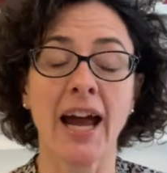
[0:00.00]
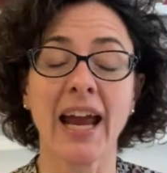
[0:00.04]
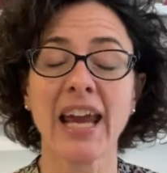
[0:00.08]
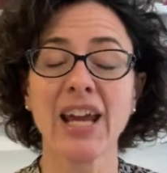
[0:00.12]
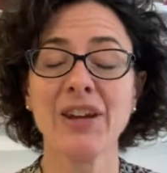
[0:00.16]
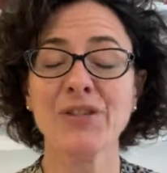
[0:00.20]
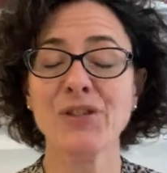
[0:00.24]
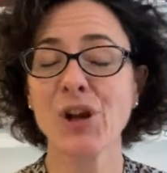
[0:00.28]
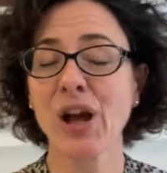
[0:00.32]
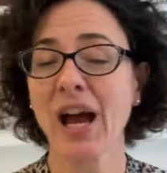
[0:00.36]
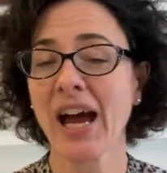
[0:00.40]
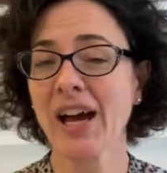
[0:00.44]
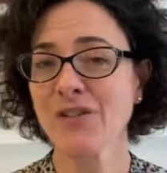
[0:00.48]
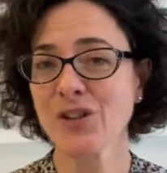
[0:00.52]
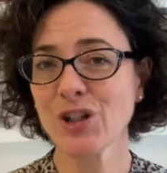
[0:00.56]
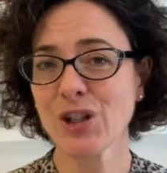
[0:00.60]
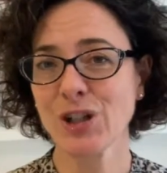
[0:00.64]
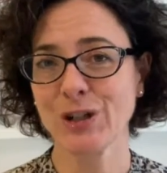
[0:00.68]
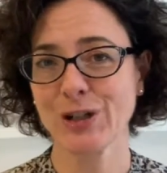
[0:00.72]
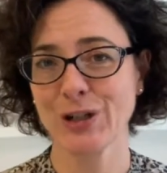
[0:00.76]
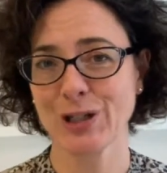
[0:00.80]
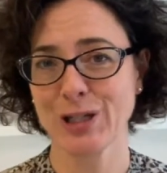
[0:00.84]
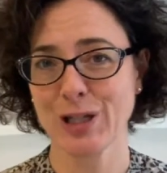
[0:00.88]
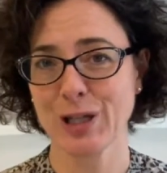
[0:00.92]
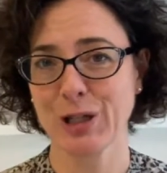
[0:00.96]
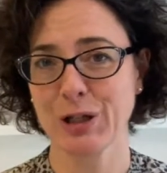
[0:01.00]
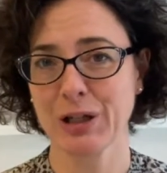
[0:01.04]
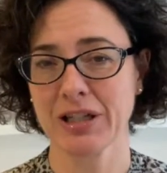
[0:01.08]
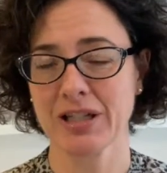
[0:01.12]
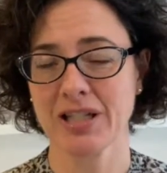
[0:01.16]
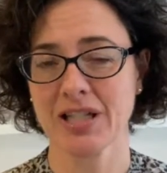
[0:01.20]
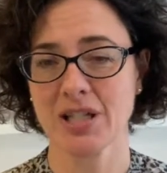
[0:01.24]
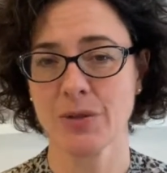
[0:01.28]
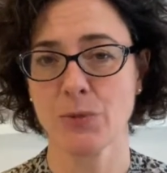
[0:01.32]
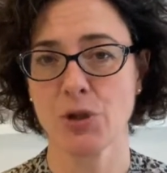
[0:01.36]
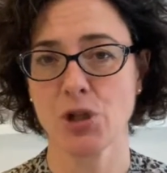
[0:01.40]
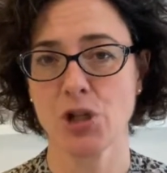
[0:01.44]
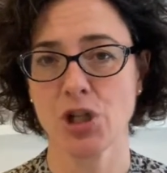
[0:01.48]
If you haven't looked at your
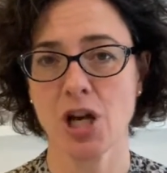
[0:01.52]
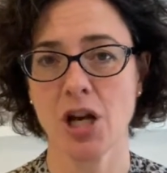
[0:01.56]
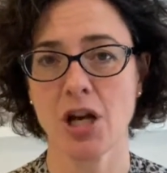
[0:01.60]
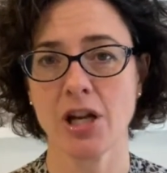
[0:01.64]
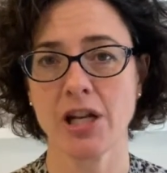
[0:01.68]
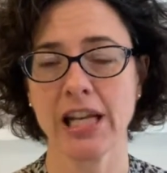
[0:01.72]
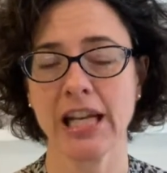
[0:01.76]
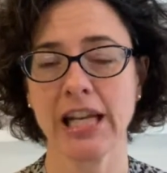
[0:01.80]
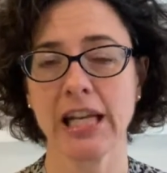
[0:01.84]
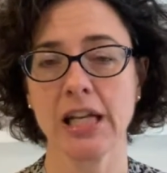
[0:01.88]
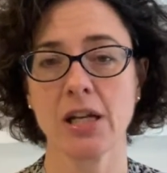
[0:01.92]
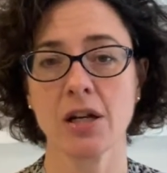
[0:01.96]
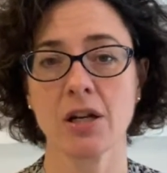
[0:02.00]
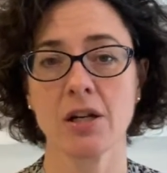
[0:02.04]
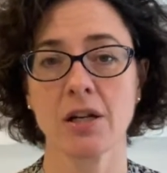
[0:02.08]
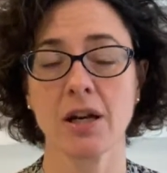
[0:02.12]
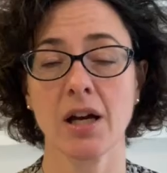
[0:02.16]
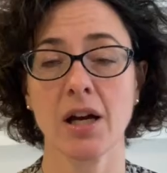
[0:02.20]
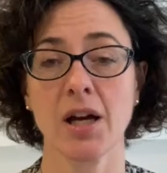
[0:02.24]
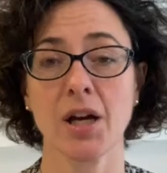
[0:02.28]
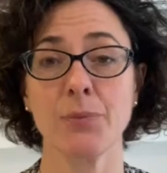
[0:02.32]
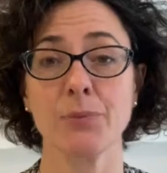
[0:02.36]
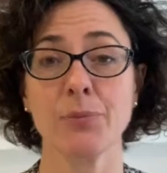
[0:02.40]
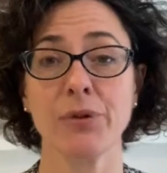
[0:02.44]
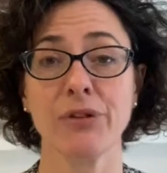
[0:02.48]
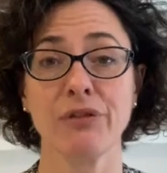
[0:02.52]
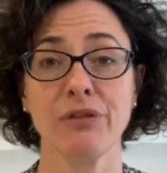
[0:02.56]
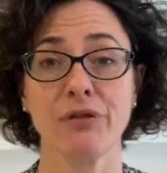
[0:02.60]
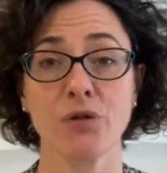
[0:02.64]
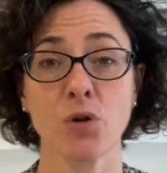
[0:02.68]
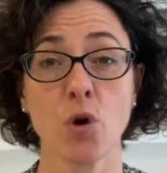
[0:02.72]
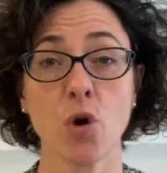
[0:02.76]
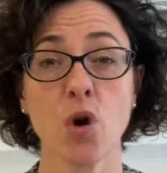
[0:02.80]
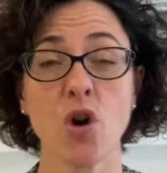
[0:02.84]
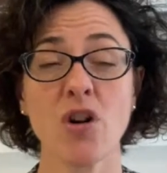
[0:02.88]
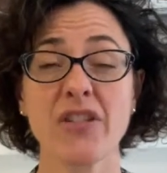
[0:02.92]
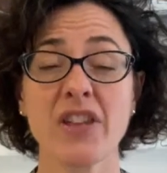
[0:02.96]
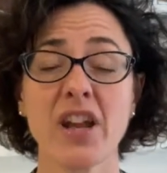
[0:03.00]
customer journey
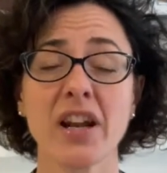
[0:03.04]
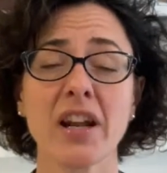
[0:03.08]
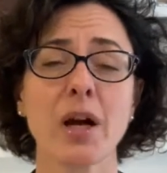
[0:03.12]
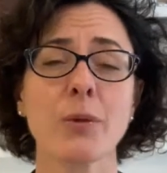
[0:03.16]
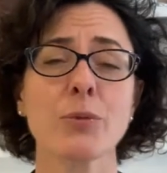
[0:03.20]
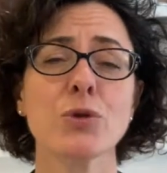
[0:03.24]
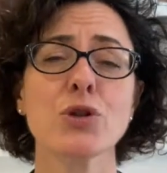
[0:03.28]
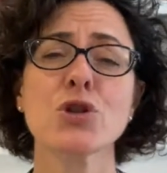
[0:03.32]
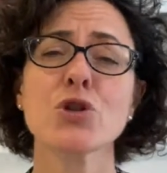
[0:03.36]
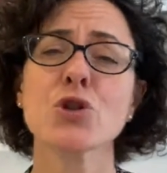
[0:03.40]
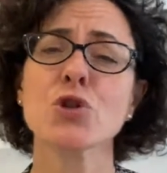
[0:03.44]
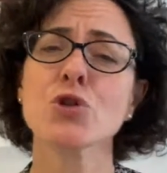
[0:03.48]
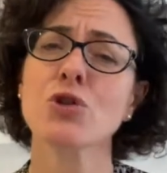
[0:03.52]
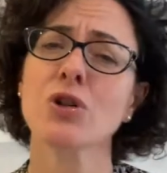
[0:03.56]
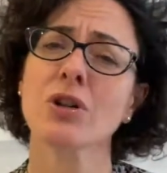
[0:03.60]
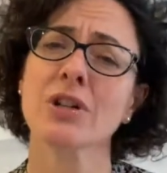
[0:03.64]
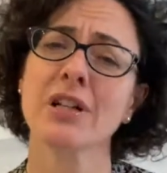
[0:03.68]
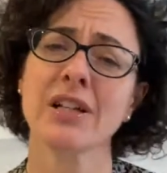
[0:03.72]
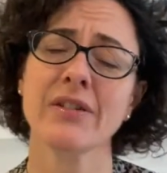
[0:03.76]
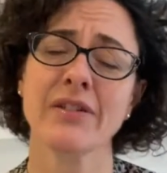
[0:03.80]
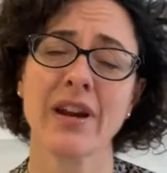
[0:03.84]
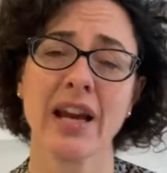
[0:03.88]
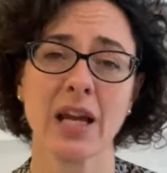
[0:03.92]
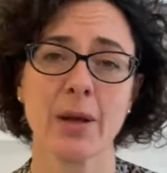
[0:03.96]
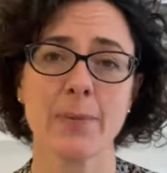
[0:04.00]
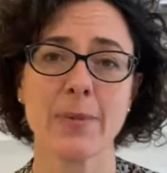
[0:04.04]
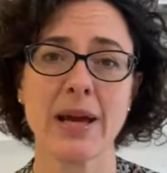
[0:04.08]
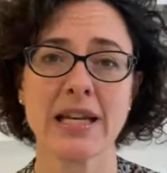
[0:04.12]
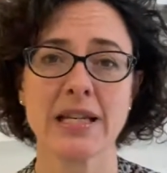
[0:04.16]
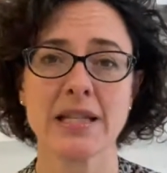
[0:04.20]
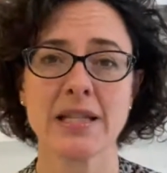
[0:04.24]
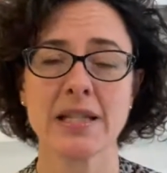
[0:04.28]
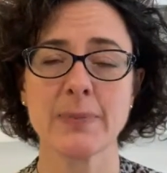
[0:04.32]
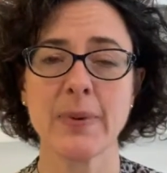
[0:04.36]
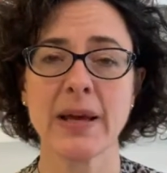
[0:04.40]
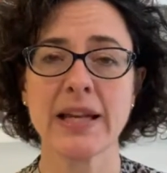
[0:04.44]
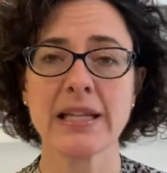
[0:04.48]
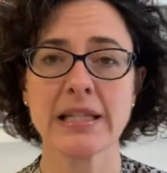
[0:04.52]
before, then I would strongly
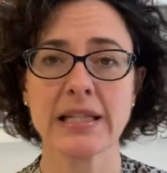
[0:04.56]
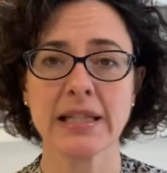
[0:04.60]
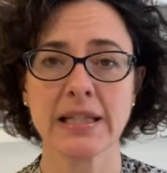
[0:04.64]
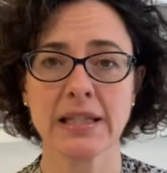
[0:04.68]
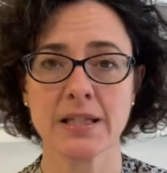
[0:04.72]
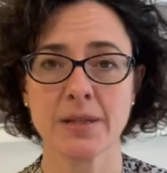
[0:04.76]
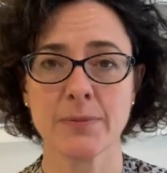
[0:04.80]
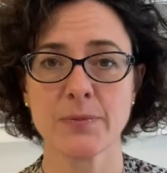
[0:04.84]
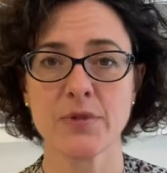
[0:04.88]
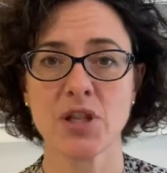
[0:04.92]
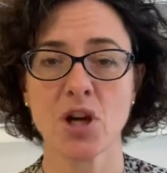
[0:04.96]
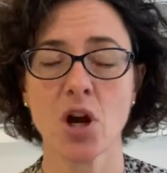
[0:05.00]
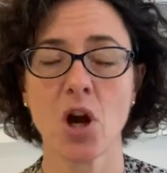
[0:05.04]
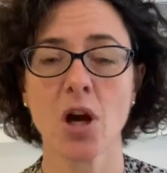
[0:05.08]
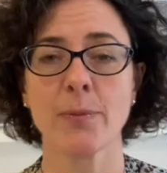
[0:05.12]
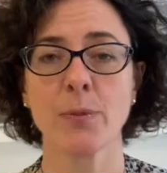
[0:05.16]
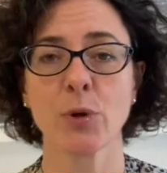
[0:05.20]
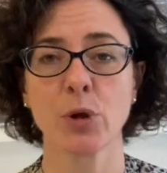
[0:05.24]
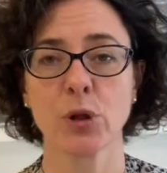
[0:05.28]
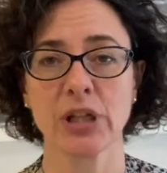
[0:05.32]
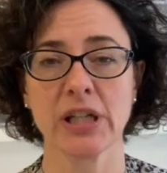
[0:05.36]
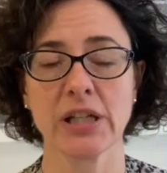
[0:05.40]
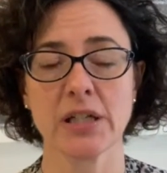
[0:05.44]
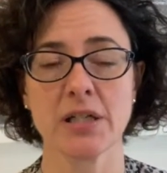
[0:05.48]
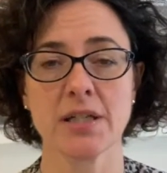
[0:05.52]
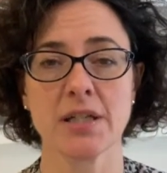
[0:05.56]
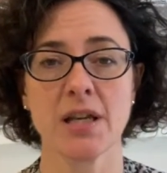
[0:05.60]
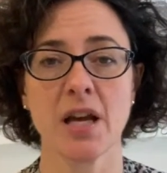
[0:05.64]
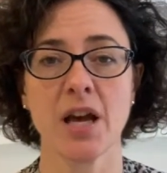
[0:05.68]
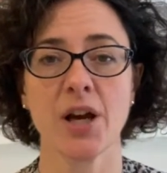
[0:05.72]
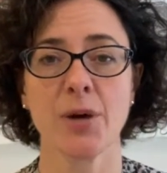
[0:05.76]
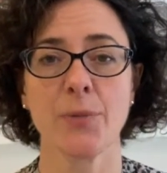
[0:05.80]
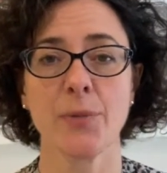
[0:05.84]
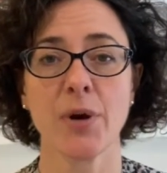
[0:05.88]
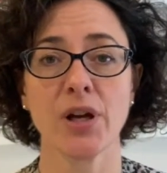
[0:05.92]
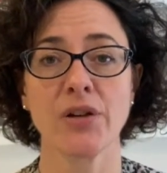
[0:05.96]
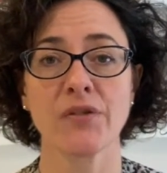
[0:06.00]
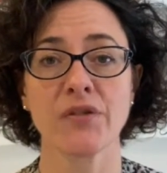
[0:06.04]
recommend spending some time on it
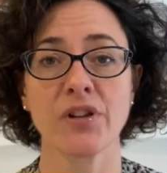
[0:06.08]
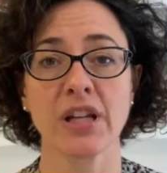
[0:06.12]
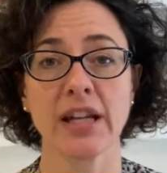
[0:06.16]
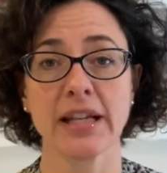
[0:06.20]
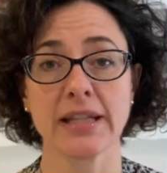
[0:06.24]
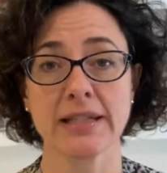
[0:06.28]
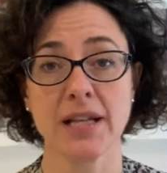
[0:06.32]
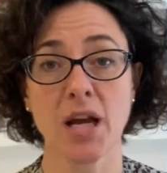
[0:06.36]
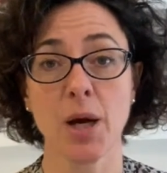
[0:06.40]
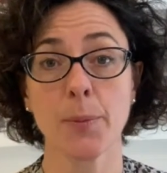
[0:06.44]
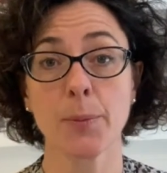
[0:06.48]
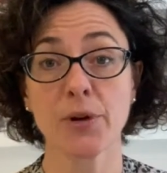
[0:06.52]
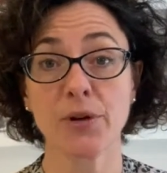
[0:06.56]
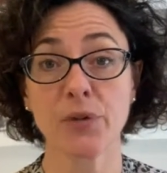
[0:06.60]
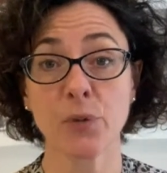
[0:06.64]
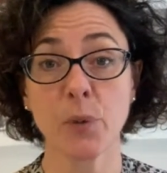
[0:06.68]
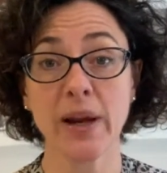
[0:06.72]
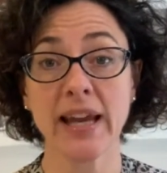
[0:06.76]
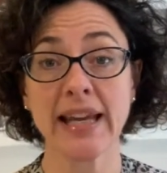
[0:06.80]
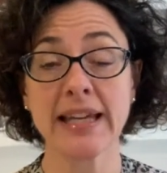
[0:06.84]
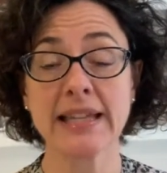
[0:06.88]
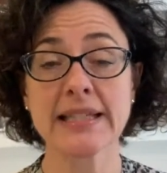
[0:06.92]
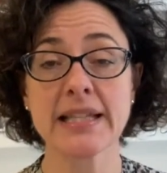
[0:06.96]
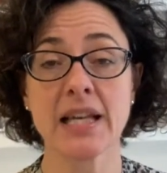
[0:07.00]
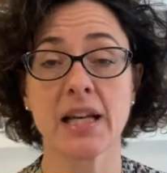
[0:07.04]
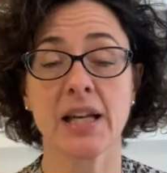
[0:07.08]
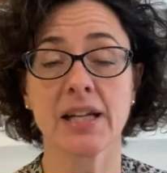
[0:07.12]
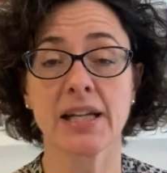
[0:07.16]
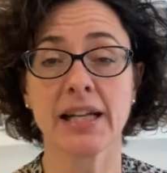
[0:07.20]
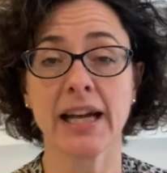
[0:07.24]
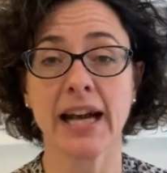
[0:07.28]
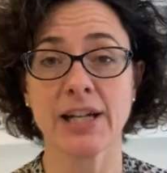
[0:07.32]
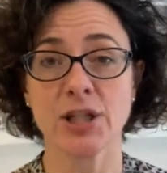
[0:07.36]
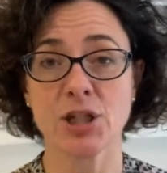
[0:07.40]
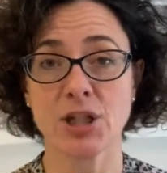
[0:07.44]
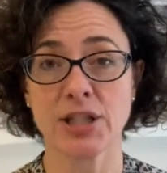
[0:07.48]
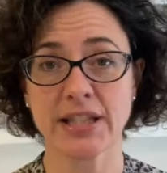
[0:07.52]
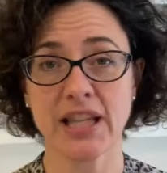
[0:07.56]
over the next couple of weeks
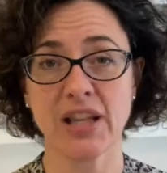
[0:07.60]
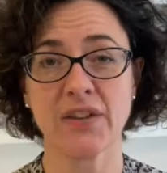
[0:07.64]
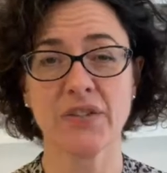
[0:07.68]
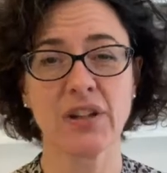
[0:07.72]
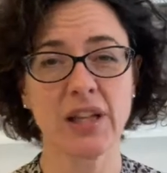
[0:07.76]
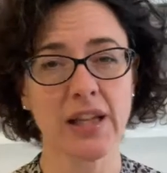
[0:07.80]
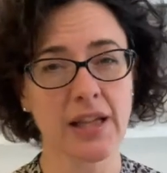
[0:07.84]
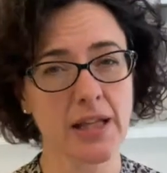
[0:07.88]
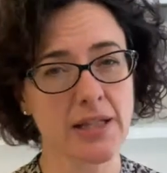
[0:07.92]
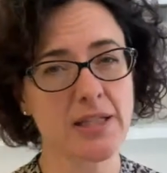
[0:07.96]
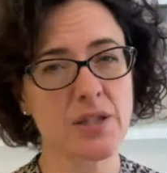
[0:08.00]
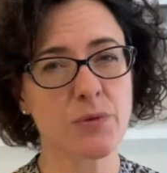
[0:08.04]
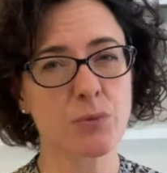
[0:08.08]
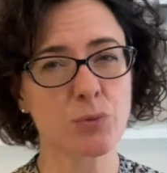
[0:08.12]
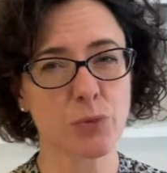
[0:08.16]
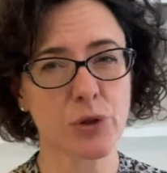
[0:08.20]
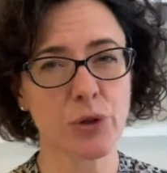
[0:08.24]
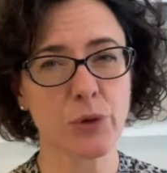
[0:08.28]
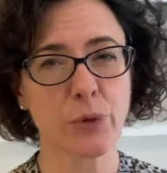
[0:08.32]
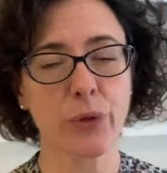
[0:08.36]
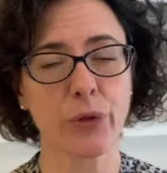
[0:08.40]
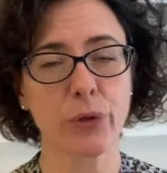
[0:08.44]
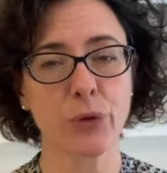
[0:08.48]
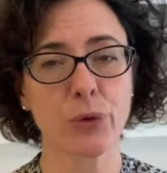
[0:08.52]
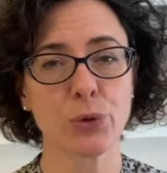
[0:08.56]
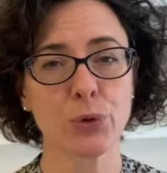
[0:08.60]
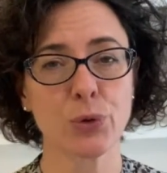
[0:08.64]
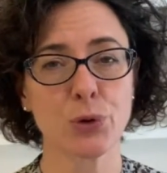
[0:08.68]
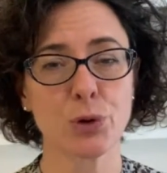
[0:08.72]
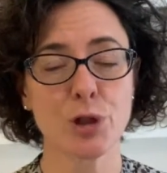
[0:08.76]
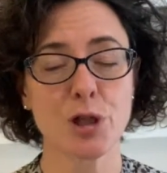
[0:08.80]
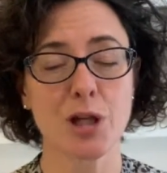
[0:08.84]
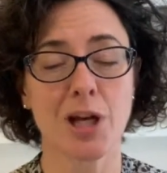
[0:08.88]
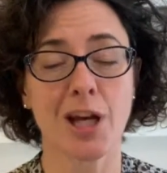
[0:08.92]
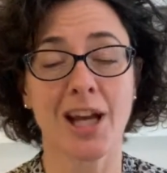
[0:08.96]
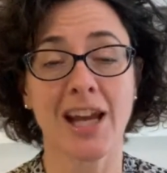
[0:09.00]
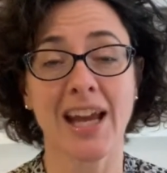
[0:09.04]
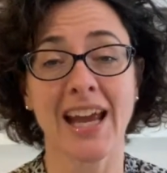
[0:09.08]
and just giving that some real
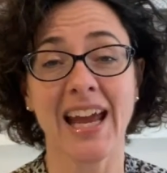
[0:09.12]
thought.